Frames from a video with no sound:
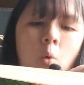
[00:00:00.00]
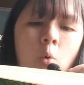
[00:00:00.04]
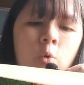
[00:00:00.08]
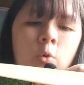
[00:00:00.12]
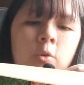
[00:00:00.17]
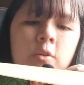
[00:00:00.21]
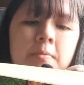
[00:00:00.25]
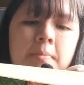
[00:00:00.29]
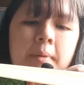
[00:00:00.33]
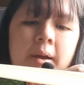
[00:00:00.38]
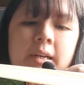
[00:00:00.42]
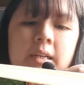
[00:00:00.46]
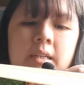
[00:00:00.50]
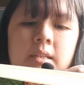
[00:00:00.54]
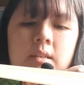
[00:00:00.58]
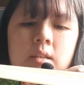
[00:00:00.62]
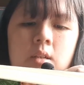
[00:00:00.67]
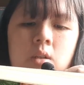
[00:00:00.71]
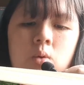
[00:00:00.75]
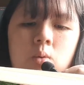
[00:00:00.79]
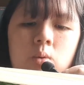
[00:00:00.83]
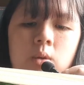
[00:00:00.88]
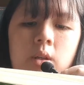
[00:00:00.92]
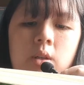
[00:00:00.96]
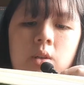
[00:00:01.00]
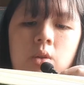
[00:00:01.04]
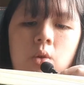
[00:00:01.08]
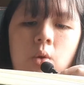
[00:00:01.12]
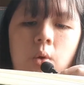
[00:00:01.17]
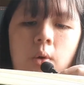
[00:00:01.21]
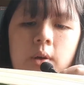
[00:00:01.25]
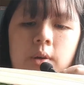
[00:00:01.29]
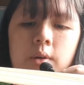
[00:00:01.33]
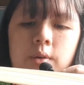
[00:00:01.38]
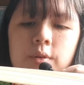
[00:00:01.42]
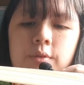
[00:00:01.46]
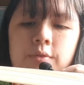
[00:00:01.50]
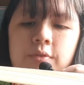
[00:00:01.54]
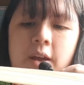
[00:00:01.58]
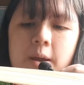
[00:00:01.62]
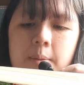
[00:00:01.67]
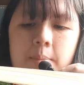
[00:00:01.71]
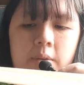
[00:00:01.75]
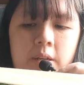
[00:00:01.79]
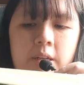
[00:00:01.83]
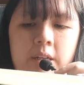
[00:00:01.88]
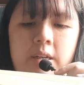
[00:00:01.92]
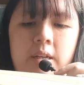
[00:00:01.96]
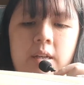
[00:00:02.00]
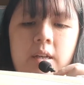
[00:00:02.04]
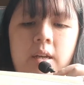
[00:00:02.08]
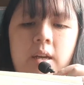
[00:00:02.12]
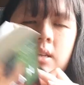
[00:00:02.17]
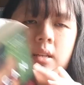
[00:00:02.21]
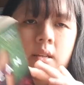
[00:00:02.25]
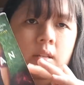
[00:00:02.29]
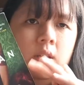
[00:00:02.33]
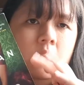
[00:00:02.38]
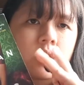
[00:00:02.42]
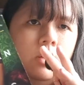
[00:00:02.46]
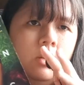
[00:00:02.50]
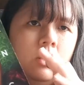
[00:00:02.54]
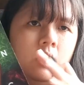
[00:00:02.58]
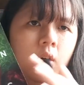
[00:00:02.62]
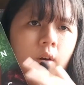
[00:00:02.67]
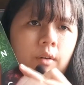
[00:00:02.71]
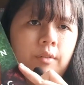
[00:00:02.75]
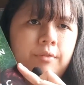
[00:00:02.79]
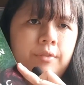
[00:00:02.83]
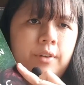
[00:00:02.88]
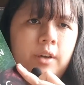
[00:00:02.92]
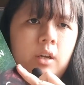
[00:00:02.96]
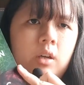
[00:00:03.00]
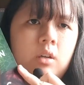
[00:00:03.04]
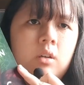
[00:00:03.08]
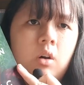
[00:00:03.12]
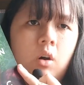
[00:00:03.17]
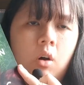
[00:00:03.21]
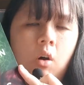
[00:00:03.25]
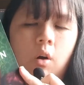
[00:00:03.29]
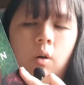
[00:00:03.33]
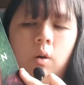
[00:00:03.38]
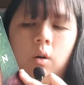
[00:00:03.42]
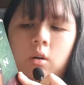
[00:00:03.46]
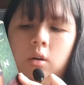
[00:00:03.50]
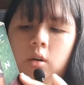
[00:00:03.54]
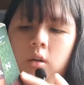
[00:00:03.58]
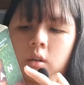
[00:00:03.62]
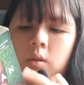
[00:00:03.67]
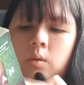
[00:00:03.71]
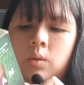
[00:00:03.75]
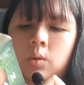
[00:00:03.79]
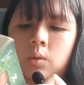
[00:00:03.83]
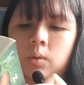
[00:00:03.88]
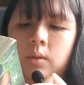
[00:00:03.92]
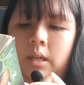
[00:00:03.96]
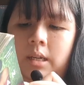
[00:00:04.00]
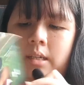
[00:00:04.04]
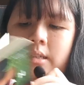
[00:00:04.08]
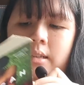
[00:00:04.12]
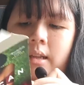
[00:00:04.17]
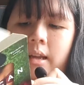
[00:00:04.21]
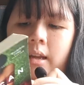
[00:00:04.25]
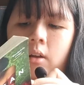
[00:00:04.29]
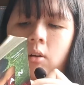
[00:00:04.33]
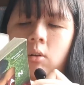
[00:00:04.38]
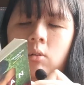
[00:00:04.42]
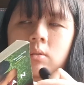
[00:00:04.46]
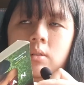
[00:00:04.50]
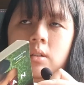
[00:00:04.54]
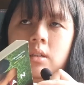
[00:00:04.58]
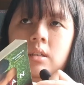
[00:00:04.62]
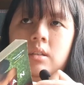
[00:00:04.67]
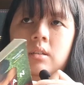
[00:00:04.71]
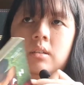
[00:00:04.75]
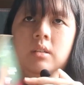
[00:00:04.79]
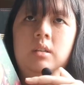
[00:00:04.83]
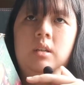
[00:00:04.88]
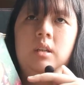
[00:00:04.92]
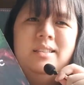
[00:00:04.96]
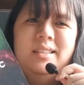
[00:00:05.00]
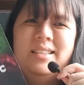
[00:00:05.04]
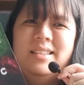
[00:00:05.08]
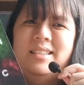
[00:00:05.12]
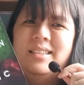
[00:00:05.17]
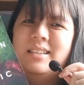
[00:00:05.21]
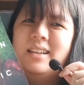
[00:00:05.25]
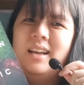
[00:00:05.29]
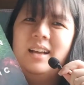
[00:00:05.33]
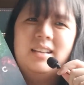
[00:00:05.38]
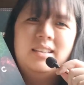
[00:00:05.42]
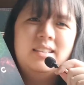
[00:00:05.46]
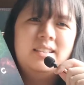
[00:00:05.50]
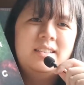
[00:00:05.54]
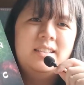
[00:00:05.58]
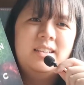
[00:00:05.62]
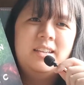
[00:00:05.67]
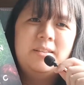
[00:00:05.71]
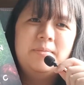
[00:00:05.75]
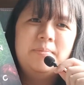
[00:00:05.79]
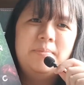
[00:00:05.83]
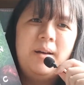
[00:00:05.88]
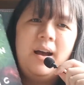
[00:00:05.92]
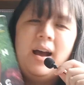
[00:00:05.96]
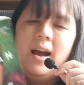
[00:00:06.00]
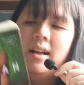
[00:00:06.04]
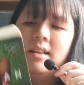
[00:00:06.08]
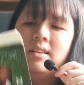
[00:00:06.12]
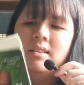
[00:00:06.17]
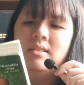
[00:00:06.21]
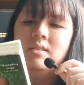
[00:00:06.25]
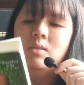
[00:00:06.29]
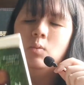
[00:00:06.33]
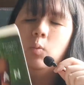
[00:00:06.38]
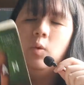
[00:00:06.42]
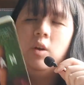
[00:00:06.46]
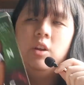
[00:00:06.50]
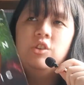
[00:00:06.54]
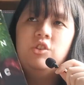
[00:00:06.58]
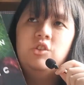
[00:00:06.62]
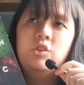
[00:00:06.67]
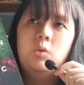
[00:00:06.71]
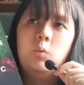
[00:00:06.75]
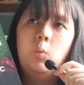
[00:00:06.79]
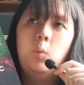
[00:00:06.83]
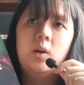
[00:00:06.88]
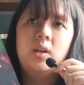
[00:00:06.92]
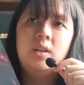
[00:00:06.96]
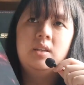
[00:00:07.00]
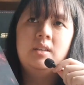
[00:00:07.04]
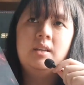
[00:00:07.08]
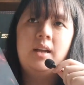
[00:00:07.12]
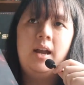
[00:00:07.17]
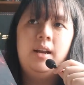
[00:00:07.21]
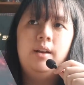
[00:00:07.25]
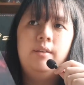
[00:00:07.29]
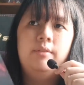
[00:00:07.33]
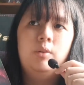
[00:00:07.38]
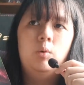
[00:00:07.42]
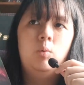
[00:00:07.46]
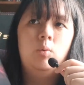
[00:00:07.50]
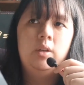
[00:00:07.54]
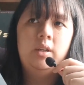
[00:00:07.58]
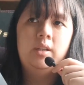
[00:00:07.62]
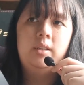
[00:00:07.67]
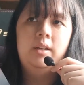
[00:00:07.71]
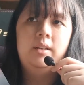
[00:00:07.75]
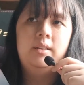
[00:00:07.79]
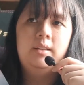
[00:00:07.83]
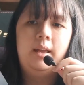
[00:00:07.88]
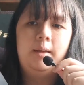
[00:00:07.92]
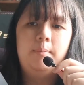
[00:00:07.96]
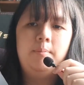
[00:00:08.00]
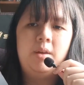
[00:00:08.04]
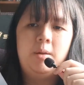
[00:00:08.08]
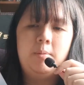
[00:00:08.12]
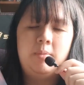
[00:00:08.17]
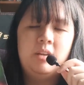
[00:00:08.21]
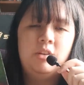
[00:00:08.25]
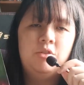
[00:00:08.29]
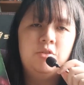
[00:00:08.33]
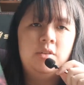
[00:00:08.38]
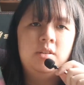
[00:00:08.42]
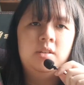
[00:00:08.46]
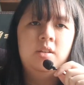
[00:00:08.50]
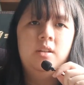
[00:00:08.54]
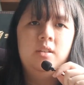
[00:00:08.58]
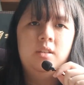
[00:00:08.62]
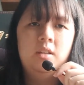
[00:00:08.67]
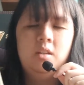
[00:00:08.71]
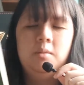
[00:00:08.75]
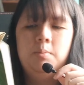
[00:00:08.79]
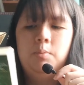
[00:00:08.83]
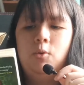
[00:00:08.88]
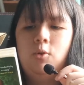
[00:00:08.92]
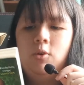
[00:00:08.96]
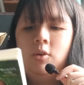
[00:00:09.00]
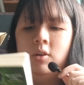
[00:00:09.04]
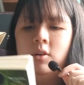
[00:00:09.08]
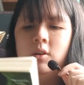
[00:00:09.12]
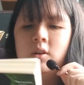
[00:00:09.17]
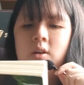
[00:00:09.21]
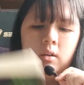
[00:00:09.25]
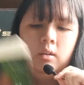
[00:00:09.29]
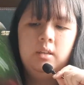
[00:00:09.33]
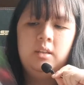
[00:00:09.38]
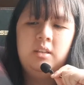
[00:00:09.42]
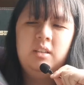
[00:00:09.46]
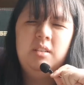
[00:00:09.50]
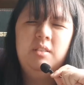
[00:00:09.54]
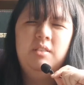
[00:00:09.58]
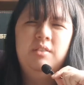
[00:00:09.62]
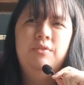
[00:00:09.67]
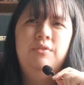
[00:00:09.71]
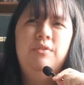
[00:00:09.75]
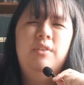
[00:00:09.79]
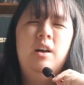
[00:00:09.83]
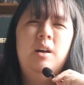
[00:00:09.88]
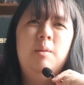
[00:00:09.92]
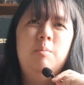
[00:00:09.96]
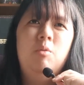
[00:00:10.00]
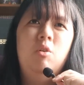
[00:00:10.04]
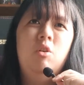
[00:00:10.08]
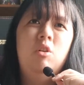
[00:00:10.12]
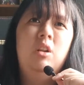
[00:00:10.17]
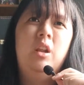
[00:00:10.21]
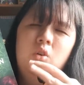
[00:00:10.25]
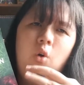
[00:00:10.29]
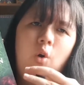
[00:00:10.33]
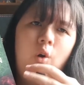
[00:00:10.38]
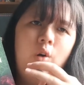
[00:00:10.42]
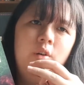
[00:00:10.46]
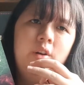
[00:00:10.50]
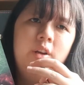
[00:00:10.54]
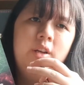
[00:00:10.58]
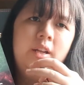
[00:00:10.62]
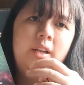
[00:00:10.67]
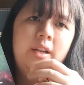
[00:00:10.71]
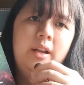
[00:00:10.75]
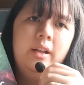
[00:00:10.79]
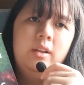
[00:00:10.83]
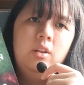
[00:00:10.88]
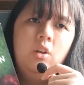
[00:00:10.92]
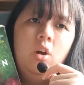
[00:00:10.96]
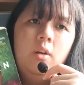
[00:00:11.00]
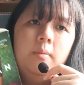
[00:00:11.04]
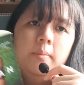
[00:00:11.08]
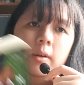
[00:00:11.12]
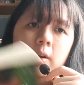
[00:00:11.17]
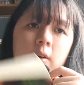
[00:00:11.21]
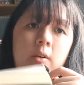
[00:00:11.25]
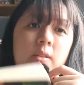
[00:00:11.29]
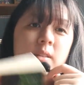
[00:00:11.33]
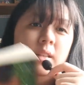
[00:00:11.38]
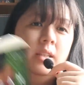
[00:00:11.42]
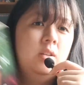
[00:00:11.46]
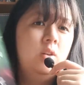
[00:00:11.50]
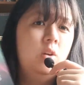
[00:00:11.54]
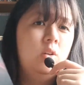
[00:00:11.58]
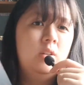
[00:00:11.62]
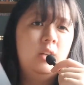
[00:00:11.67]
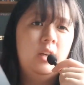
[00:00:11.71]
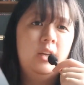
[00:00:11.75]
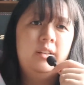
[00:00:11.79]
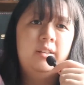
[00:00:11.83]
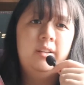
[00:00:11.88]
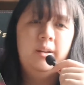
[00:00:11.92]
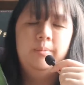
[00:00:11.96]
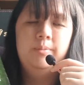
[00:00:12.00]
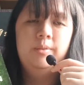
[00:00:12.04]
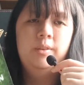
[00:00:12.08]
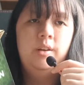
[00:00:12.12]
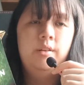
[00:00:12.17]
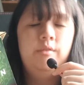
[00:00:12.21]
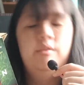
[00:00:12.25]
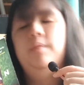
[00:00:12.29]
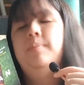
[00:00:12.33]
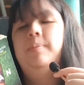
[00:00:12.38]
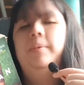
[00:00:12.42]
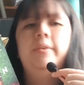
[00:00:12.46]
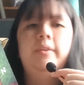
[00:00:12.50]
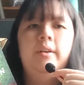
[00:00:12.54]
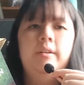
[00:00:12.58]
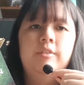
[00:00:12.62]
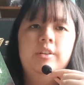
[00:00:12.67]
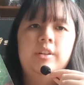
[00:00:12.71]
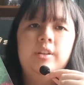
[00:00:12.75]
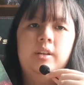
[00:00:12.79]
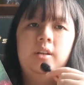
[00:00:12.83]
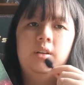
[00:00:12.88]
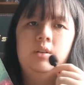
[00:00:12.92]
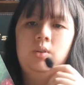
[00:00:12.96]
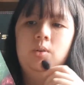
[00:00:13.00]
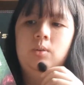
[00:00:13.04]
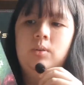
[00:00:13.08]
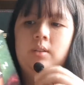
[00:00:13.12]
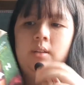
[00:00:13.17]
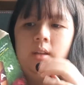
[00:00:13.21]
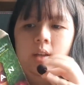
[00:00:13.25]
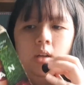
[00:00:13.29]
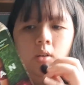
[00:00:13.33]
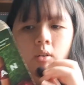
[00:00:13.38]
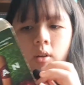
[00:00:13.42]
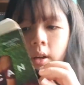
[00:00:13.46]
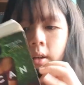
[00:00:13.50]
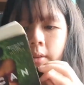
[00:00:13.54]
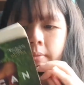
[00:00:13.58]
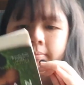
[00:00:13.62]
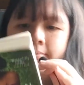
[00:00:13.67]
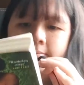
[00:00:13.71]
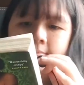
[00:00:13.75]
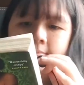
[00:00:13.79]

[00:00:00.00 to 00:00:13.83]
owned by the secluded Doyle family. This is gothic horror, so there's like all these disgusting parts, which was kind of the only thing that made me interested in this book. It's far more gory than I thought because there's all the attempted rape and everything, so it's like quite